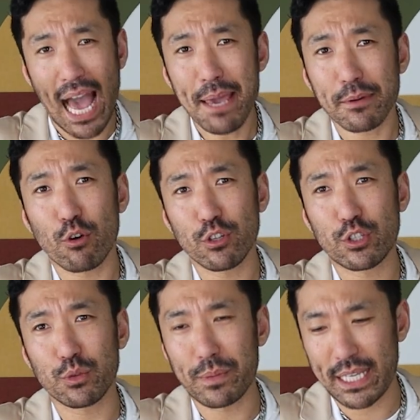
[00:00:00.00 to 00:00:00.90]
I am going
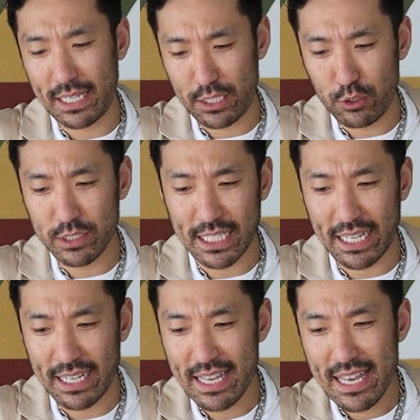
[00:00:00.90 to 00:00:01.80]
to be
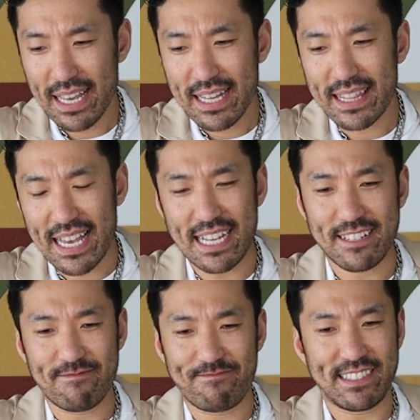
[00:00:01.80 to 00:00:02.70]
using
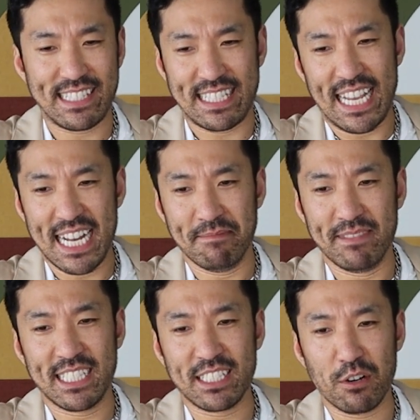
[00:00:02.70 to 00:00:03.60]
that damn
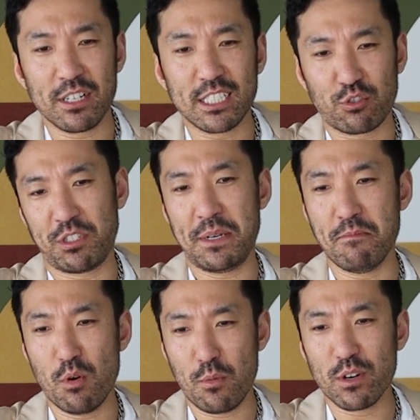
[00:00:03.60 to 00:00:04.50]
soda
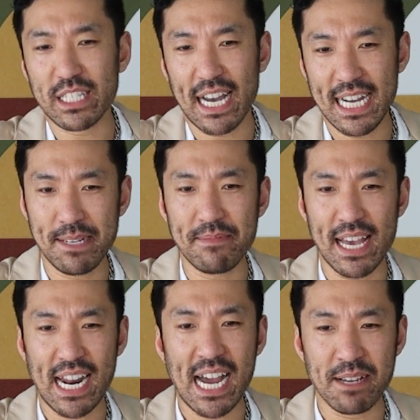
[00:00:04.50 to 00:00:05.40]
stream one more time
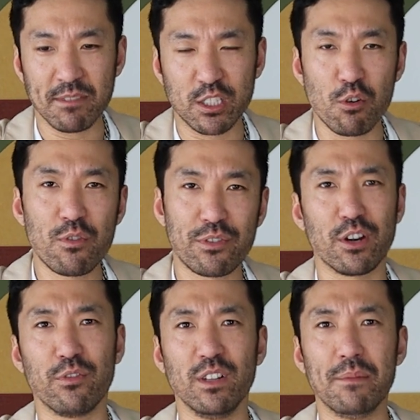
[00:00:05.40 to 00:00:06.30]
that I am so
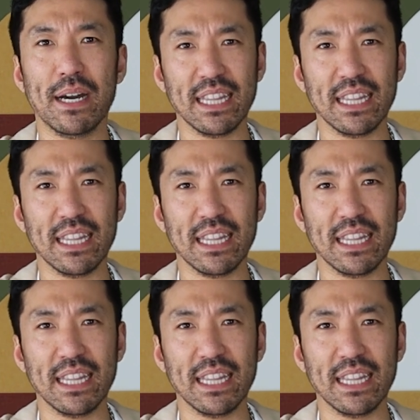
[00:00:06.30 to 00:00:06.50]
fearful in my